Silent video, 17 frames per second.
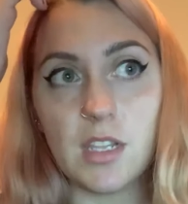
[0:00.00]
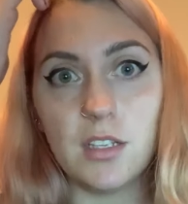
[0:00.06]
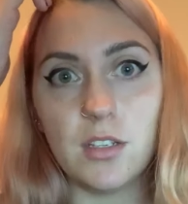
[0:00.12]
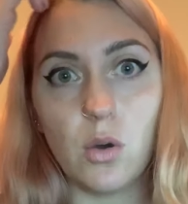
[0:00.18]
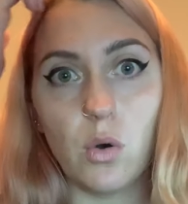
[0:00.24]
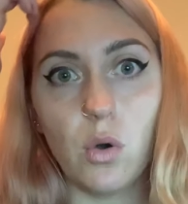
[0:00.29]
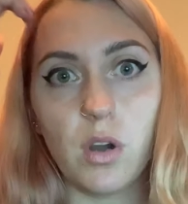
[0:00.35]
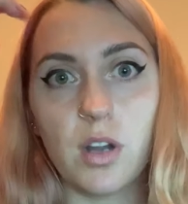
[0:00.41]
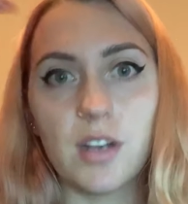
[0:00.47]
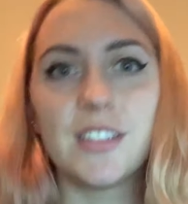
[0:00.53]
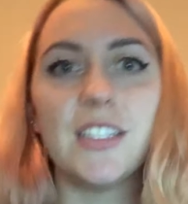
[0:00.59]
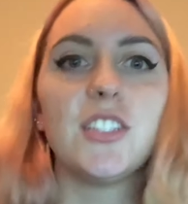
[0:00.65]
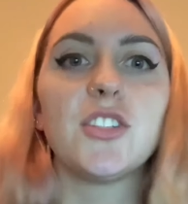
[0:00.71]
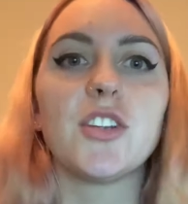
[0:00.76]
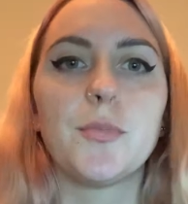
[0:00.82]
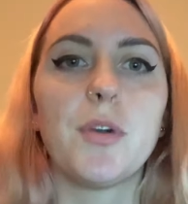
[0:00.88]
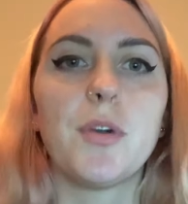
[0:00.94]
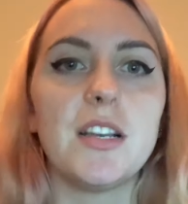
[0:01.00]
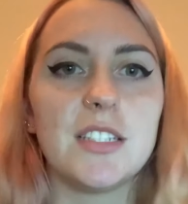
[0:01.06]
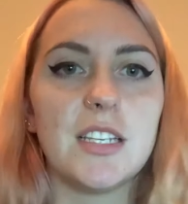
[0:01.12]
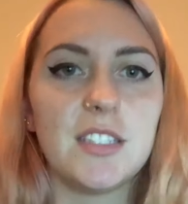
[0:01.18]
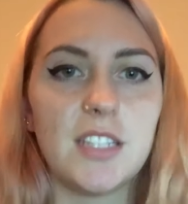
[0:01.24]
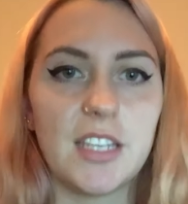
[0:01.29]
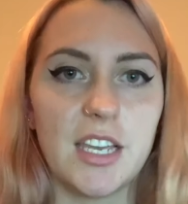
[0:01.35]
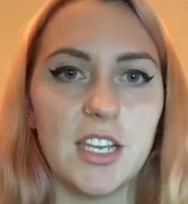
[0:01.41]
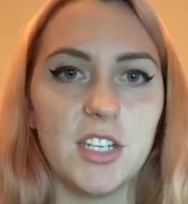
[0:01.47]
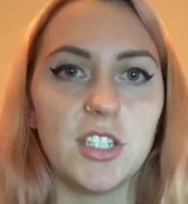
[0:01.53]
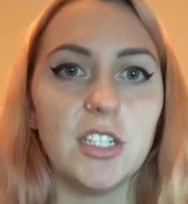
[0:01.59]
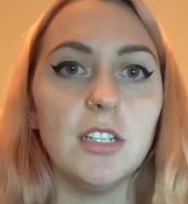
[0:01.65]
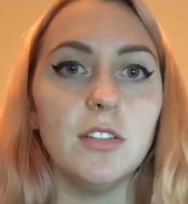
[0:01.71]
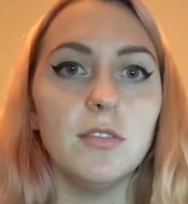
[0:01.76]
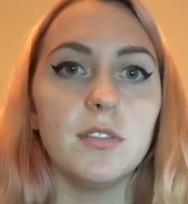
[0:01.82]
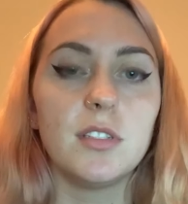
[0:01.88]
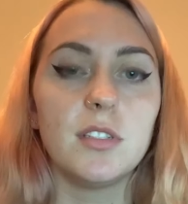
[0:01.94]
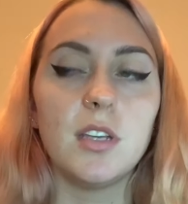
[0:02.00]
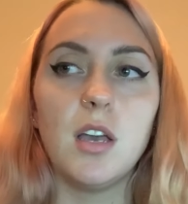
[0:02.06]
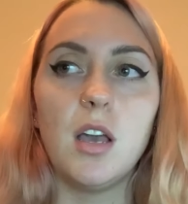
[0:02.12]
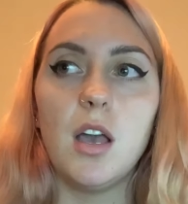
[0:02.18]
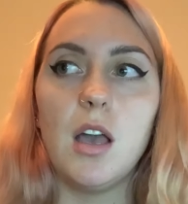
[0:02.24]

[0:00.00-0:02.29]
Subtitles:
or sensory processing issues.